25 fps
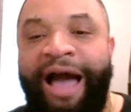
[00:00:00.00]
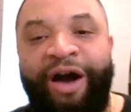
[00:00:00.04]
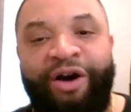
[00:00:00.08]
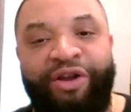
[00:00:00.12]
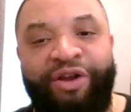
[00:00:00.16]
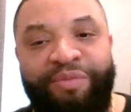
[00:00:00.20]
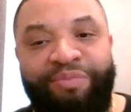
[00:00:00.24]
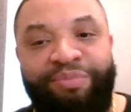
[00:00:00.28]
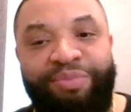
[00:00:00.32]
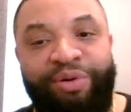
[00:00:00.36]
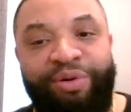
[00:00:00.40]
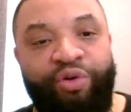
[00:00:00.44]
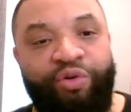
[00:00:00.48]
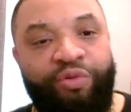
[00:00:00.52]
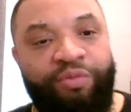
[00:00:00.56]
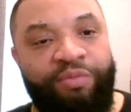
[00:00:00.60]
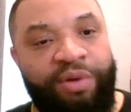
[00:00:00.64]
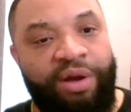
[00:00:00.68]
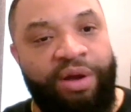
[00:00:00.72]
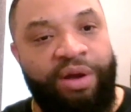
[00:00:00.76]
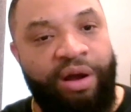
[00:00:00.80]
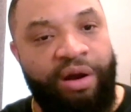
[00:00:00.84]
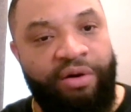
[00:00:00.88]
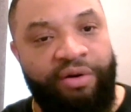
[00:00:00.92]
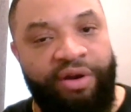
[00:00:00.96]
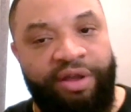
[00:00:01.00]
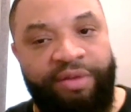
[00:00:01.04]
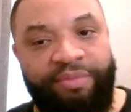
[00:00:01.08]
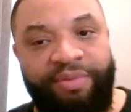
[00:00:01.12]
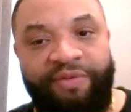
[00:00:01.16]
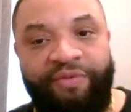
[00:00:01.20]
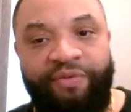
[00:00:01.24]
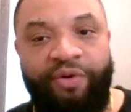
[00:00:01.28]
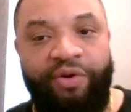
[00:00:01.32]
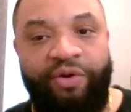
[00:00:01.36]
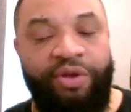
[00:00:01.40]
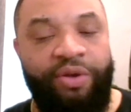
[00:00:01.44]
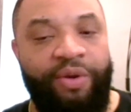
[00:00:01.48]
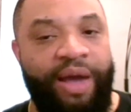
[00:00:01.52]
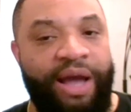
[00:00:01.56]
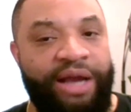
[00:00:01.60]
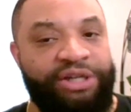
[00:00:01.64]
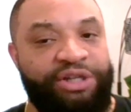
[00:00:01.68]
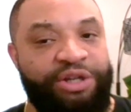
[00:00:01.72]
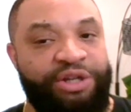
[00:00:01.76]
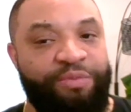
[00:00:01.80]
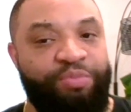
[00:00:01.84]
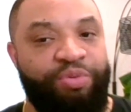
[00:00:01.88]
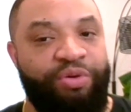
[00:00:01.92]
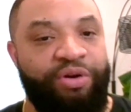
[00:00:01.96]
how to bloom curry before you
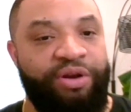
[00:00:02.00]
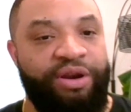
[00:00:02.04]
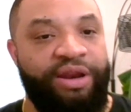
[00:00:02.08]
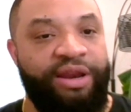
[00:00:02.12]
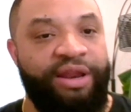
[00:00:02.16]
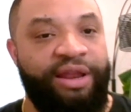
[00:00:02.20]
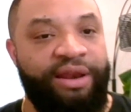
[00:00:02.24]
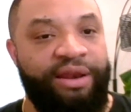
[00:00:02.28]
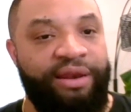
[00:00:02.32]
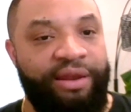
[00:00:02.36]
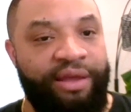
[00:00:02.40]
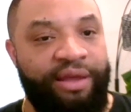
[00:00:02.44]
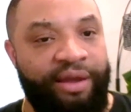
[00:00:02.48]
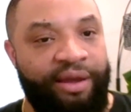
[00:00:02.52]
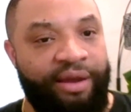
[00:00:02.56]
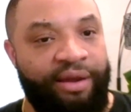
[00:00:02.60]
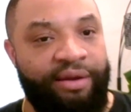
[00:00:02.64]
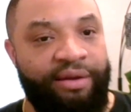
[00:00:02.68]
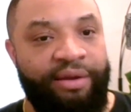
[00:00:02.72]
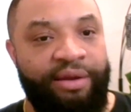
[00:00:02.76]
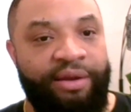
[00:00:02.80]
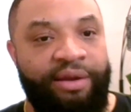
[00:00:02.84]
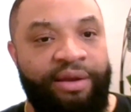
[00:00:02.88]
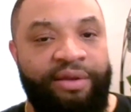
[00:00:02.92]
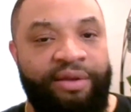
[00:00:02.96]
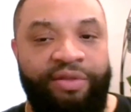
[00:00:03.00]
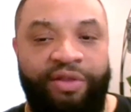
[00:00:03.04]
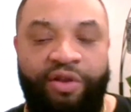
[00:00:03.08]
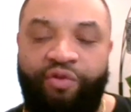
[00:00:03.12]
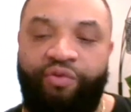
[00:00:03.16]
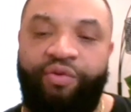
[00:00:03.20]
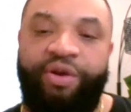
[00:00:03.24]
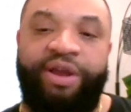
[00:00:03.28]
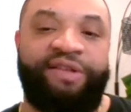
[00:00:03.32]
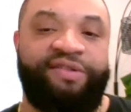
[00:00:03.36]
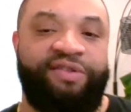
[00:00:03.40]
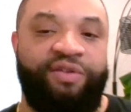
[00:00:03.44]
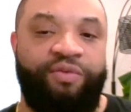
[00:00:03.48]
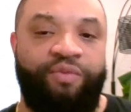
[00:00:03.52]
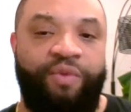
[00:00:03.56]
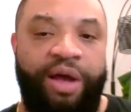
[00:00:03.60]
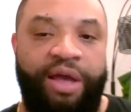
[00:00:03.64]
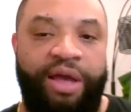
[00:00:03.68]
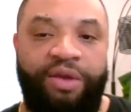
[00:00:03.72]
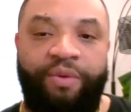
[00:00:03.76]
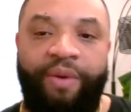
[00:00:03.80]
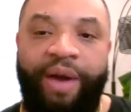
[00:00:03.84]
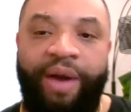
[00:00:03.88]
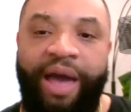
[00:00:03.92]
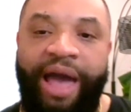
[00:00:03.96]
actually put it in there. The reason why
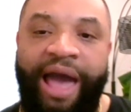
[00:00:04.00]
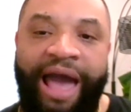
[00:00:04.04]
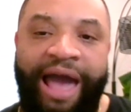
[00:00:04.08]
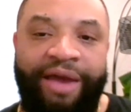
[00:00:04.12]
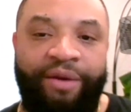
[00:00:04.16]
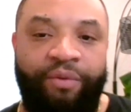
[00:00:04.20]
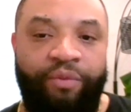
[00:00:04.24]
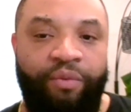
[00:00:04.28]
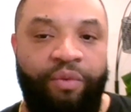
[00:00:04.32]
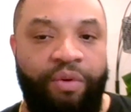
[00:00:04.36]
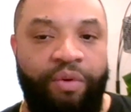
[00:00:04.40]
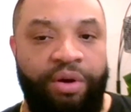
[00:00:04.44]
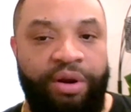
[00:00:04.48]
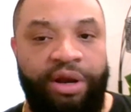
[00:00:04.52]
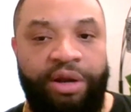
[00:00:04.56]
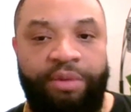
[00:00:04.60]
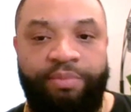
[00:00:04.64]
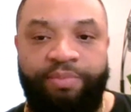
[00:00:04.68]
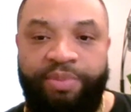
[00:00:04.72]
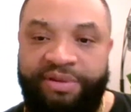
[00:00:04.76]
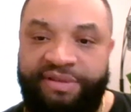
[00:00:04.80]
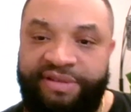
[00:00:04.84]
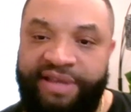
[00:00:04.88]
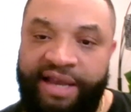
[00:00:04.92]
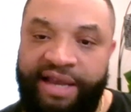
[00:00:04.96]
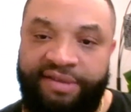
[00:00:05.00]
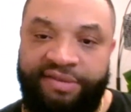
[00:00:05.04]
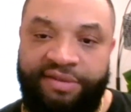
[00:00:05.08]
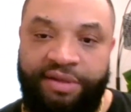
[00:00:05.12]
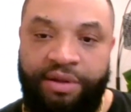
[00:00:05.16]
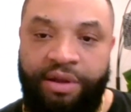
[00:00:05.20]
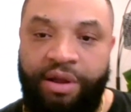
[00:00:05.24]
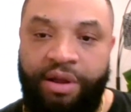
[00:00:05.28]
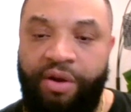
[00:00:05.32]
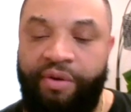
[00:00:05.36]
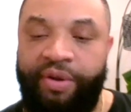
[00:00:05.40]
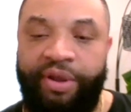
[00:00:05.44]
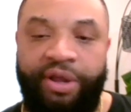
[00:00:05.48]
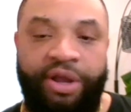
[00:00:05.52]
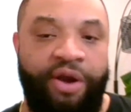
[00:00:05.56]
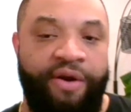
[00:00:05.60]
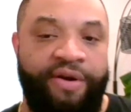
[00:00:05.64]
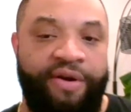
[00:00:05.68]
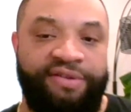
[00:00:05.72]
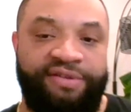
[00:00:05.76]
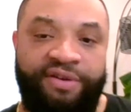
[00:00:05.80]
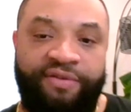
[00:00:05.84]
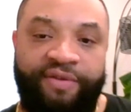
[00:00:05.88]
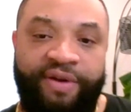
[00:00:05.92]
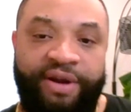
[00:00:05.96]
you add water, it protects the curry.
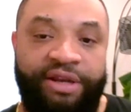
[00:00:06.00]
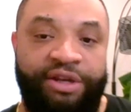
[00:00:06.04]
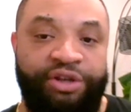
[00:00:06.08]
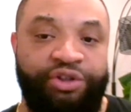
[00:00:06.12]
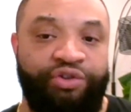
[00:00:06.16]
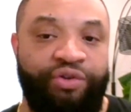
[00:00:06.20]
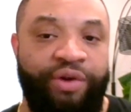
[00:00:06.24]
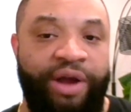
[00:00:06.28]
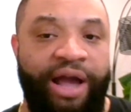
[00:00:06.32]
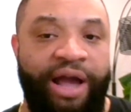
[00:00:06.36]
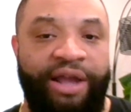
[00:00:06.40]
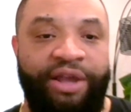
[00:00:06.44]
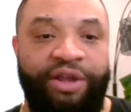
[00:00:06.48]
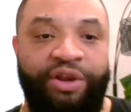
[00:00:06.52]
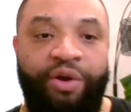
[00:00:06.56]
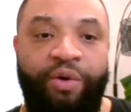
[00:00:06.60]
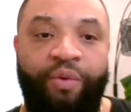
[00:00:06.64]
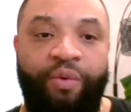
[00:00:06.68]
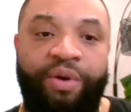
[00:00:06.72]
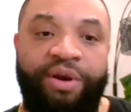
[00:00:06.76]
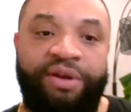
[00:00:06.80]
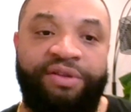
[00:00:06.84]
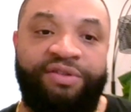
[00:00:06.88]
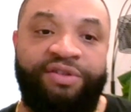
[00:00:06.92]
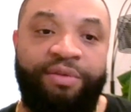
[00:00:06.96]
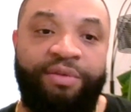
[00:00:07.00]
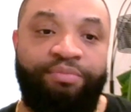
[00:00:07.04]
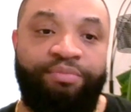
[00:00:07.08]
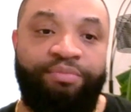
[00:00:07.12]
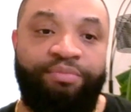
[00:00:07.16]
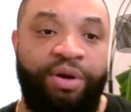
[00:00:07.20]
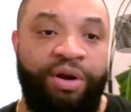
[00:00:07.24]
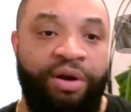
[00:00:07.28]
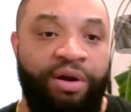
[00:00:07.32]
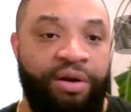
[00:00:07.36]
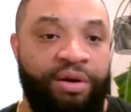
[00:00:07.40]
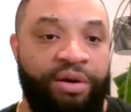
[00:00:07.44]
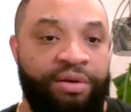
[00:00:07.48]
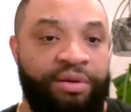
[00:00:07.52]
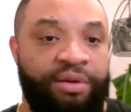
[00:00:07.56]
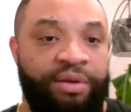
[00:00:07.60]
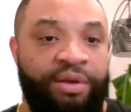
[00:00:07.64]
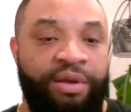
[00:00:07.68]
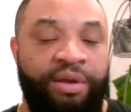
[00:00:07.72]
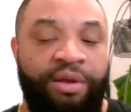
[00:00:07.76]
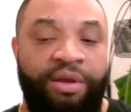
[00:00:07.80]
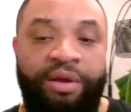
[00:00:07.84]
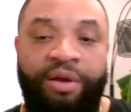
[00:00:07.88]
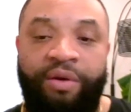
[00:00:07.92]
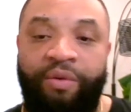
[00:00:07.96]
Curry's already dry. You don't want it to burn.
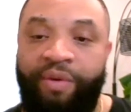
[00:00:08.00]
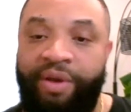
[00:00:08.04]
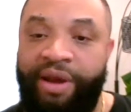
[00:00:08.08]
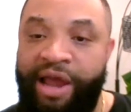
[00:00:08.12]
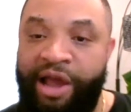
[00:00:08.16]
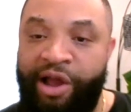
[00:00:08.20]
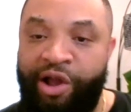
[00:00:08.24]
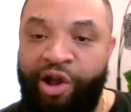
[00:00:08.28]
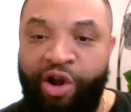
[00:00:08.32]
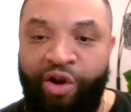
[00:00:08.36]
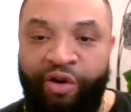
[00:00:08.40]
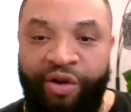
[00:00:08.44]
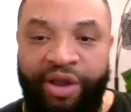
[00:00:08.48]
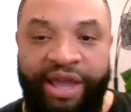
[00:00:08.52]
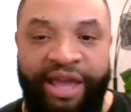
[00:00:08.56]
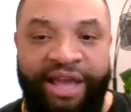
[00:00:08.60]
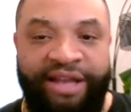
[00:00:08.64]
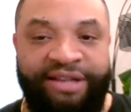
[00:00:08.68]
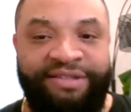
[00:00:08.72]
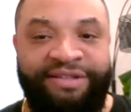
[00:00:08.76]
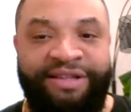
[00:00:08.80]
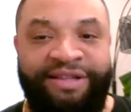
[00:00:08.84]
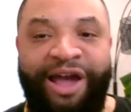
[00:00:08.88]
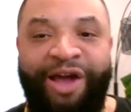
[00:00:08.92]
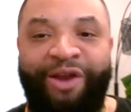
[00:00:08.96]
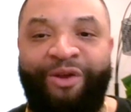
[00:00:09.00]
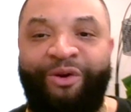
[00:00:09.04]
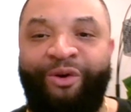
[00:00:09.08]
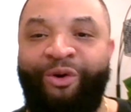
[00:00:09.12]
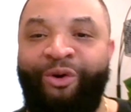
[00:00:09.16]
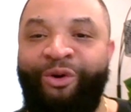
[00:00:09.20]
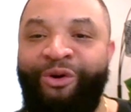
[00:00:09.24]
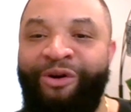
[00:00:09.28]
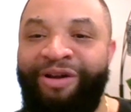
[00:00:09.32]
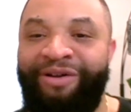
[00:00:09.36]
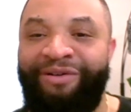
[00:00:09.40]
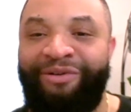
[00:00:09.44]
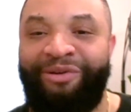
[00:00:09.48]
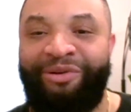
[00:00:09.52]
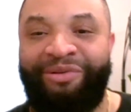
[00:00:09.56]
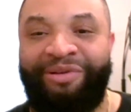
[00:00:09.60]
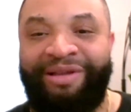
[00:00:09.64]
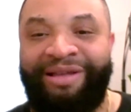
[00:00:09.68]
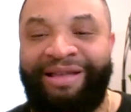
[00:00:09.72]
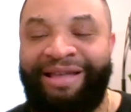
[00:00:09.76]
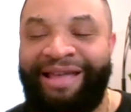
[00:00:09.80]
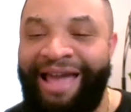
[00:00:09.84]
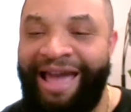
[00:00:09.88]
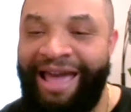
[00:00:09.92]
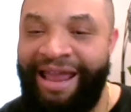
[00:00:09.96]
When that curry hits that oil
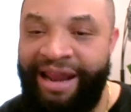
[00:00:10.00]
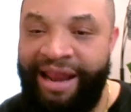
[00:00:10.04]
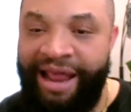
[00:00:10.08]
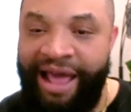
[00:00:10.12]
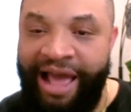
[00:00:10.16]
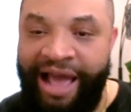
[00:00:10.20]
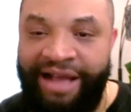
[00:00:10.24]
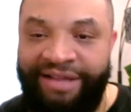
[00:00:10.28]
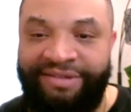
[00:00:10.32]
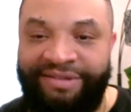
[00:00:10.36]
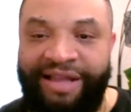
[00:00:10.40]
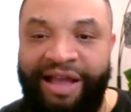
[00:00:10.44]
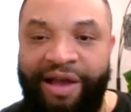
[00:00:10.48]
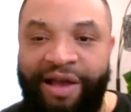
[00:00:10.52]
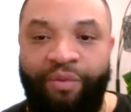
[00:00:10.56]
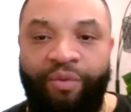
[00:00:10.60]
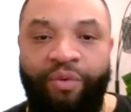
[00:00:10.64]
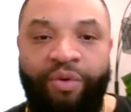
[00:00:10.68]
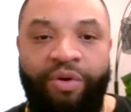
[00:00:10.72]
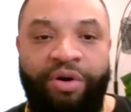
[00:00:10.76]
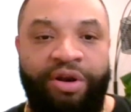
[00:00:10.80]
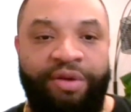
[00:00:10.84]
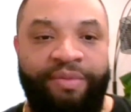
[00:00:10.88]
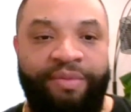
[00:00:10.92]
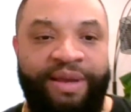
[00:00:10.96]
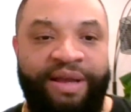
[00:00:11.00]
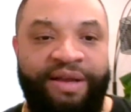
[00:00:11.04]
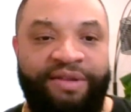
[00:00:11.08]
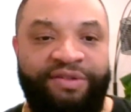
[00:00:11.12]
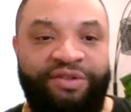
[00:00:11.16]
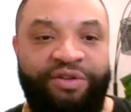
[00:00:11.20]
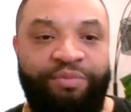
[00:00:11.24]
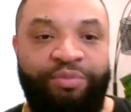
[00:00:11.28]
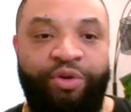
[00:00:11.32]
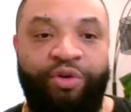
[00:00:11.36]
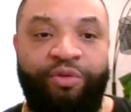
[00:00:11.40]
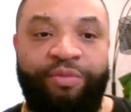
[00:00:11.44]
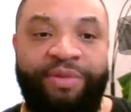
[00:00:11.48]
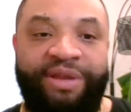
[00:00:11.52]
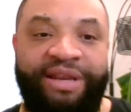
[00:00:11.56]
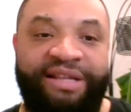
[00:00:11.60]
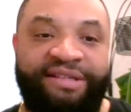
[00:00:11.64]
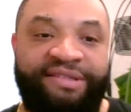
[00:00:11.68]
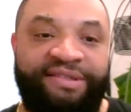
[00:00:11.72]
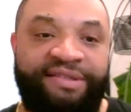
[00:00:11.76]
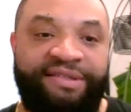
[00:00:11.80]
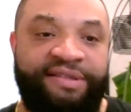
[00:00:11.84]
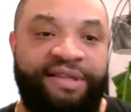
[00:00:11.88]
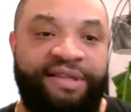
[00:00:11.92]
and it has that water because you bloom it, it